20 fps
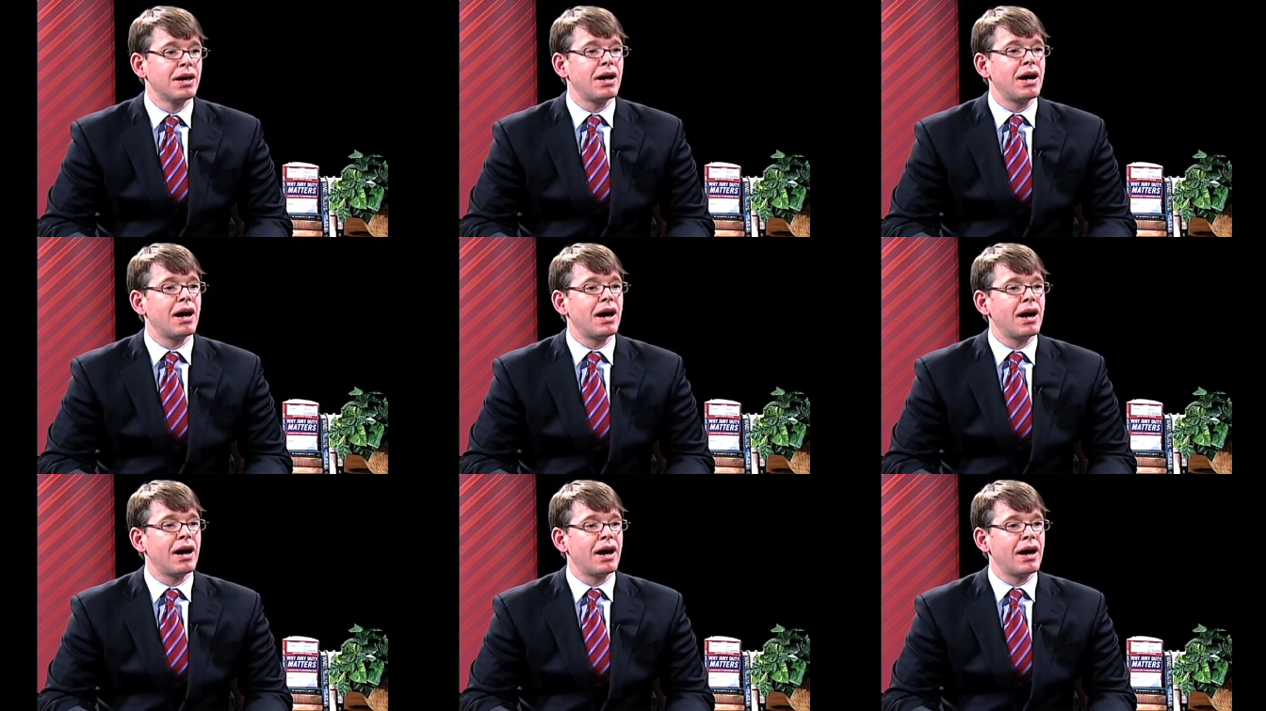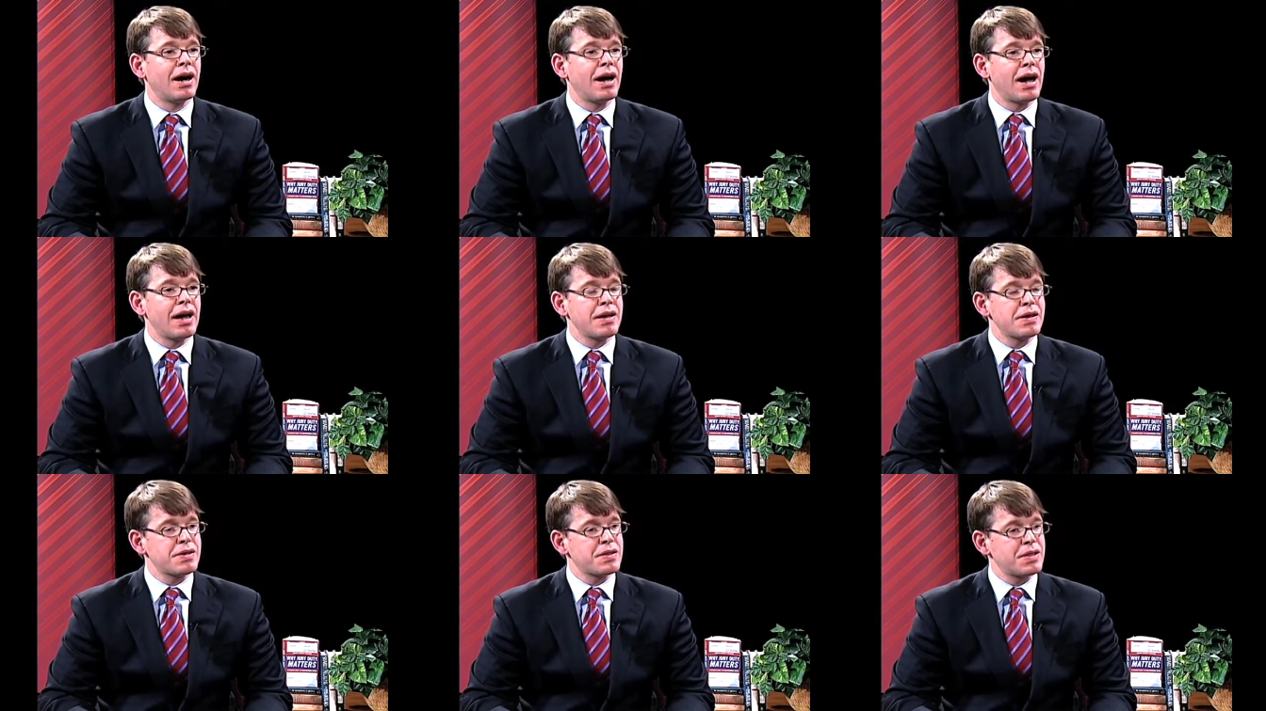
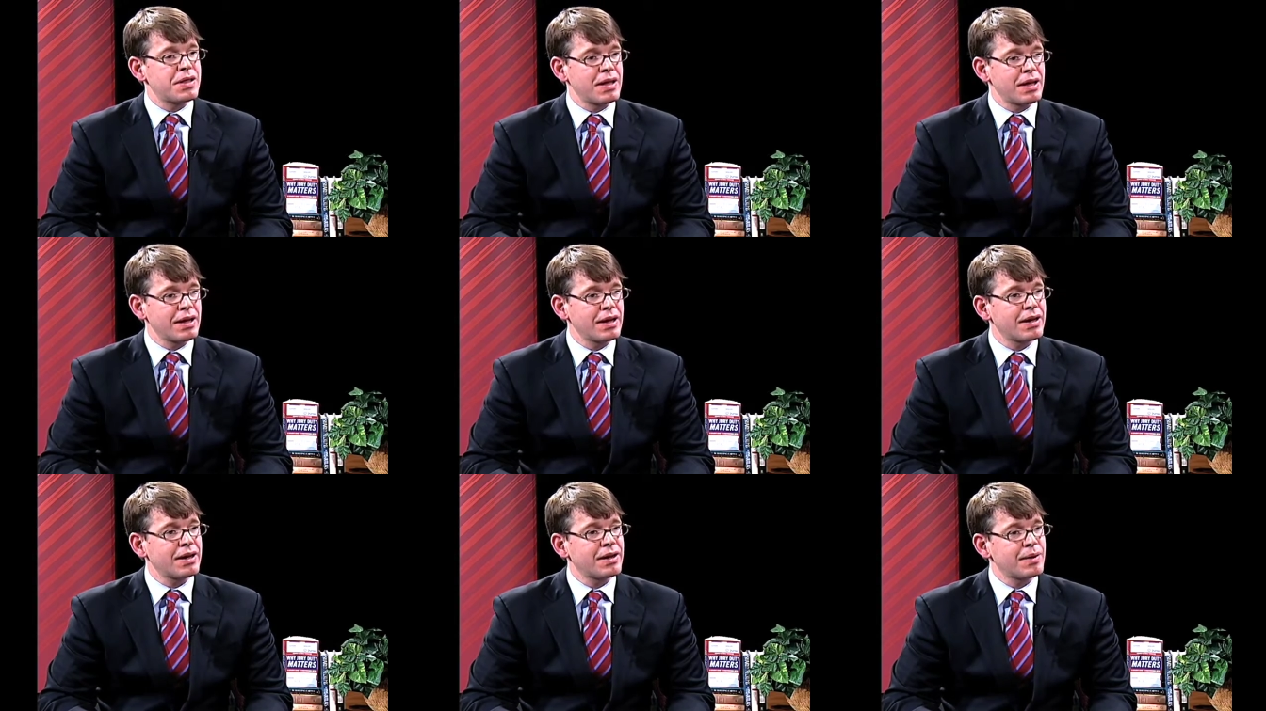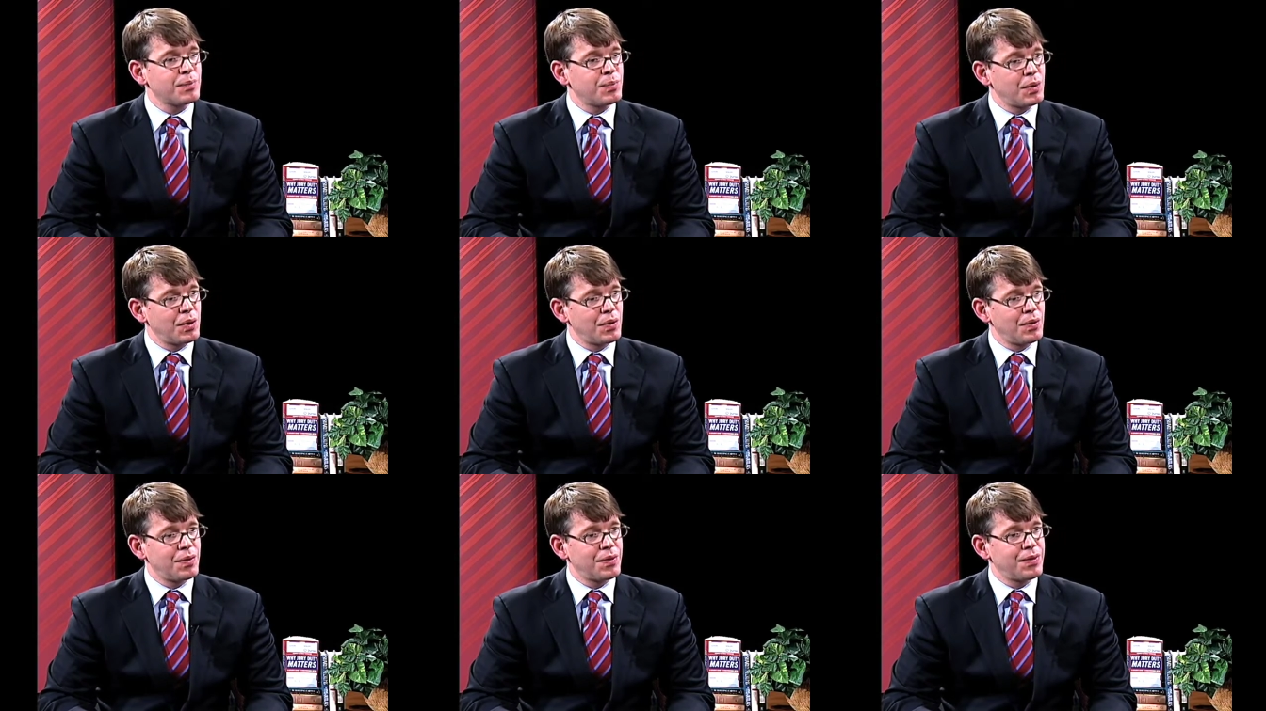I think
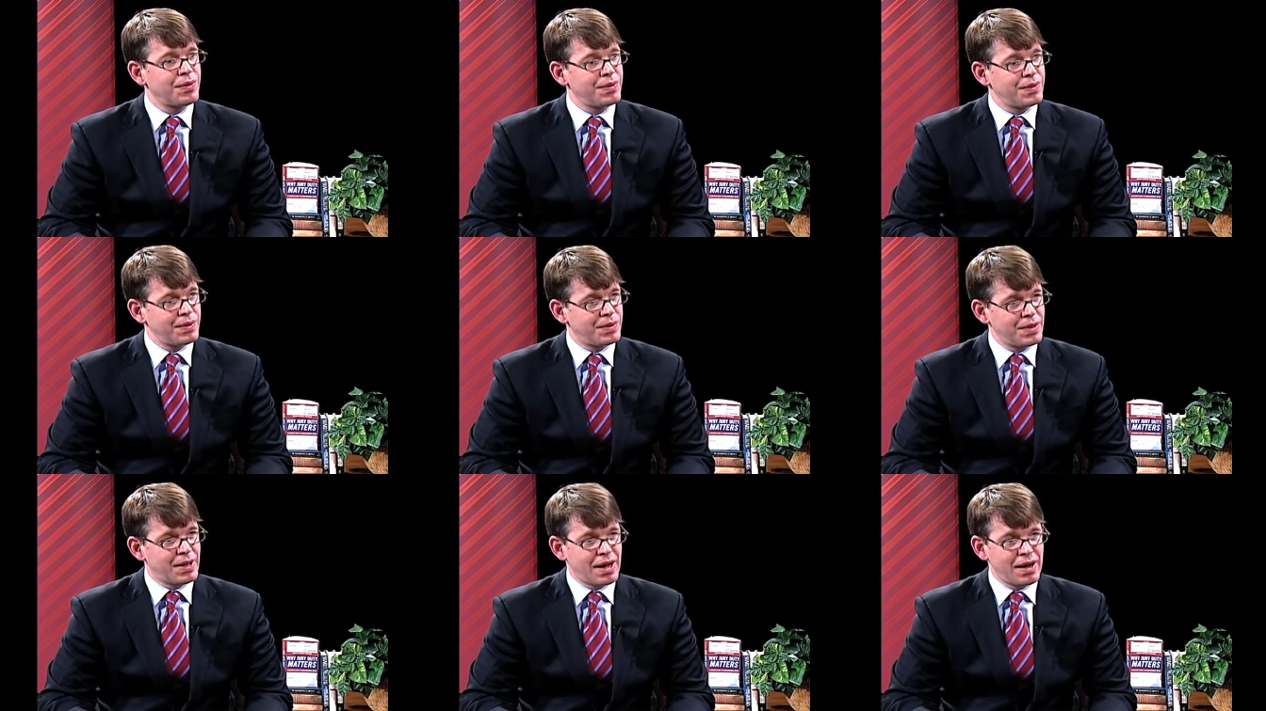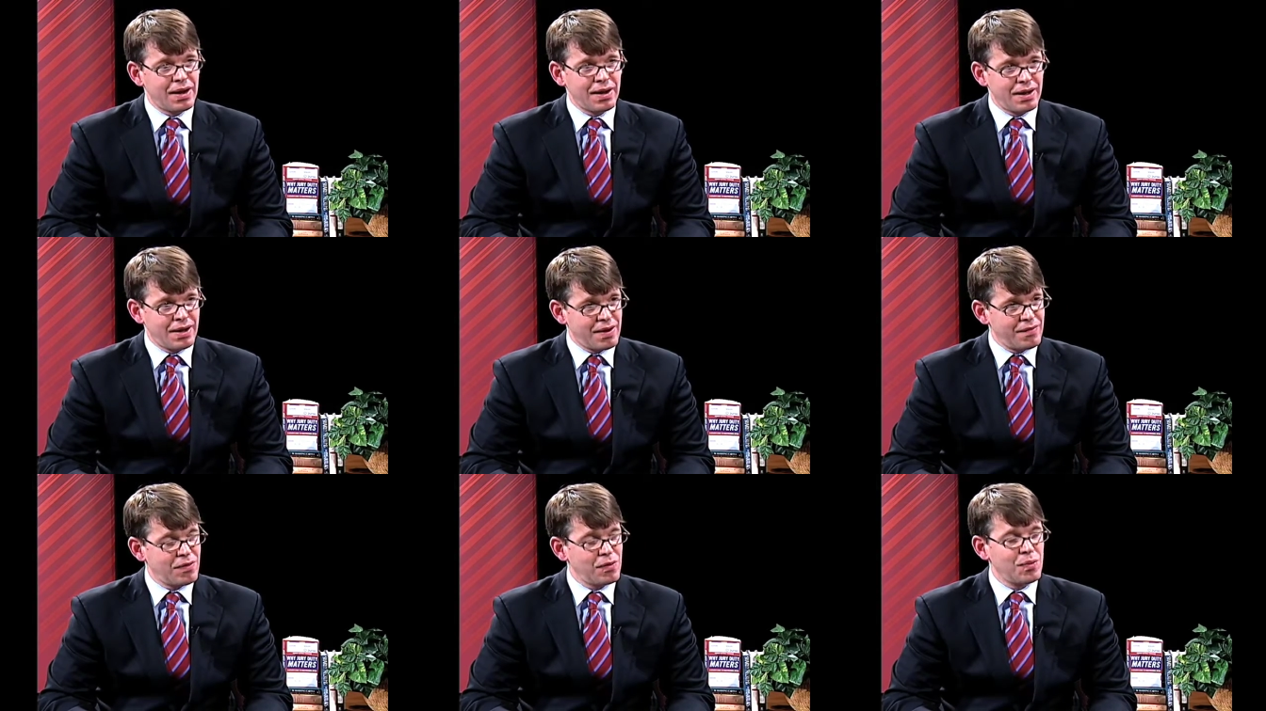both
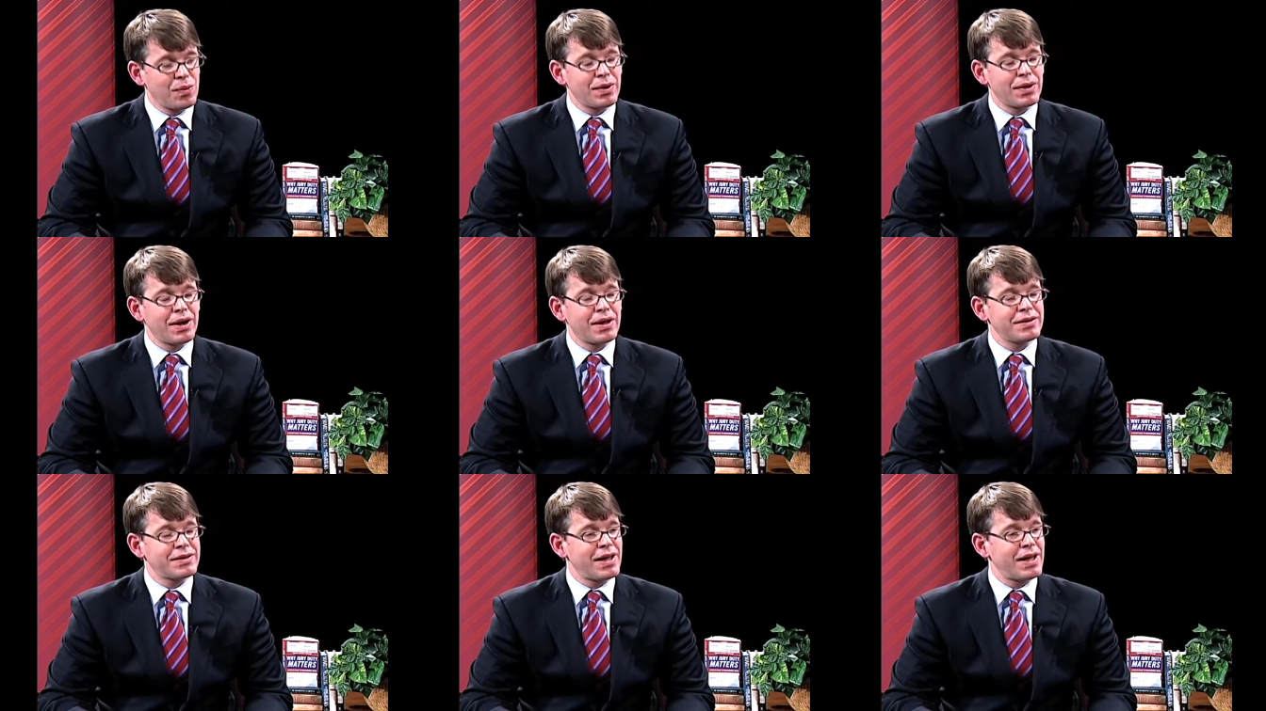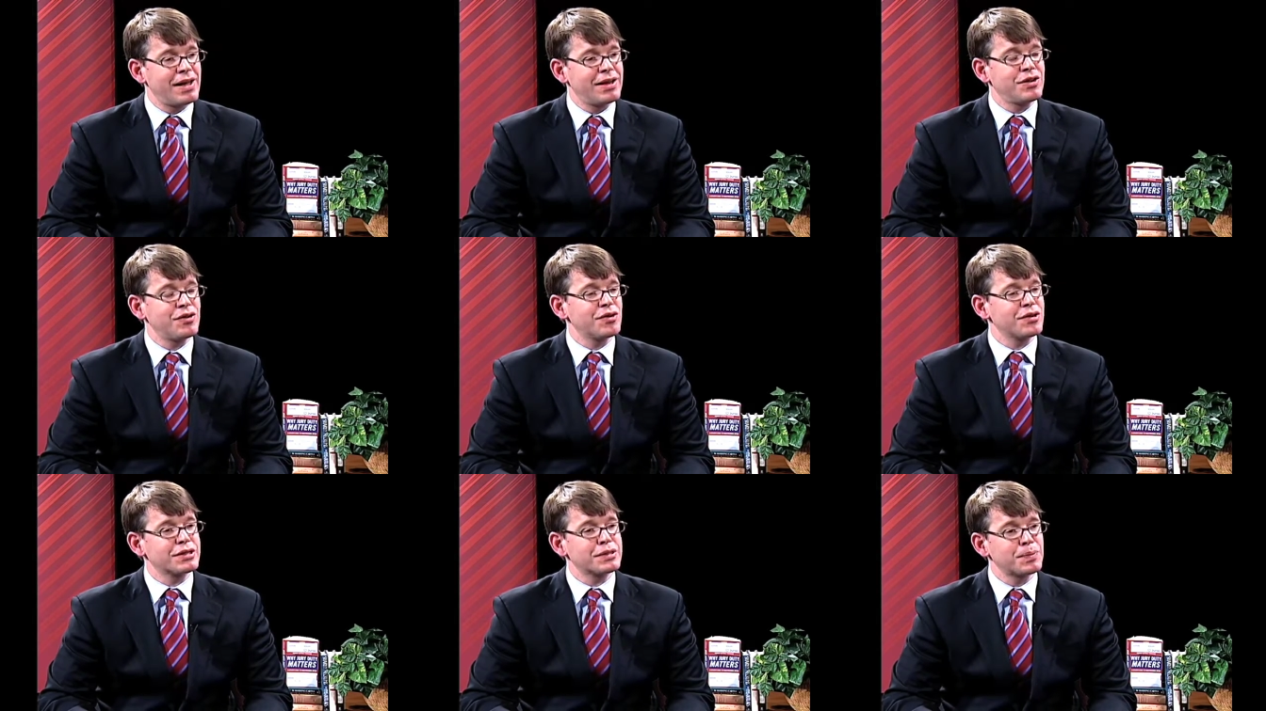everyone has had
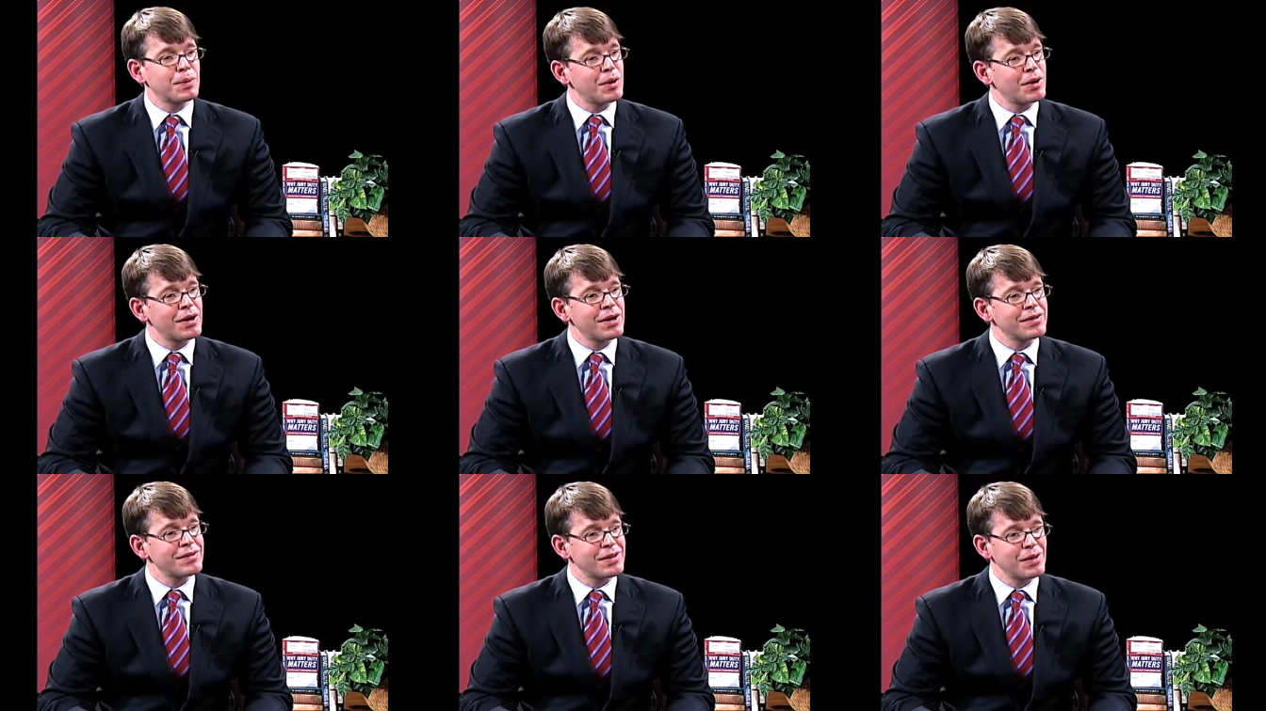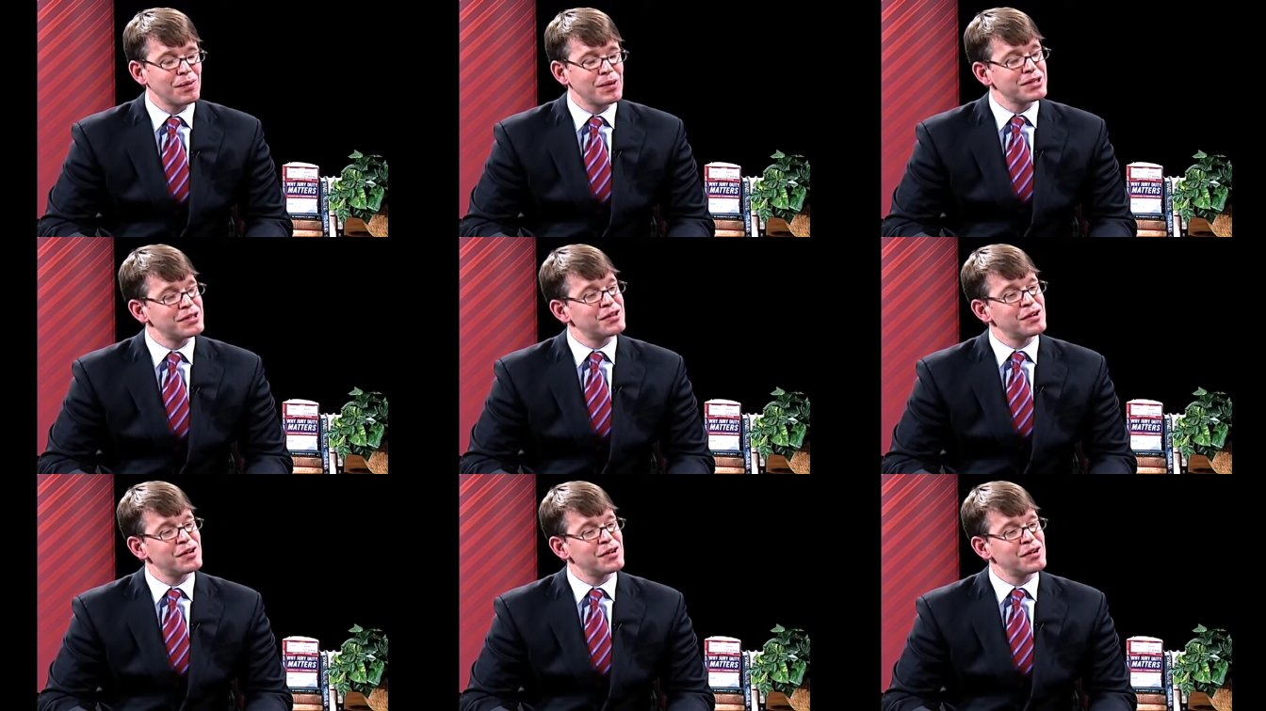your experience that once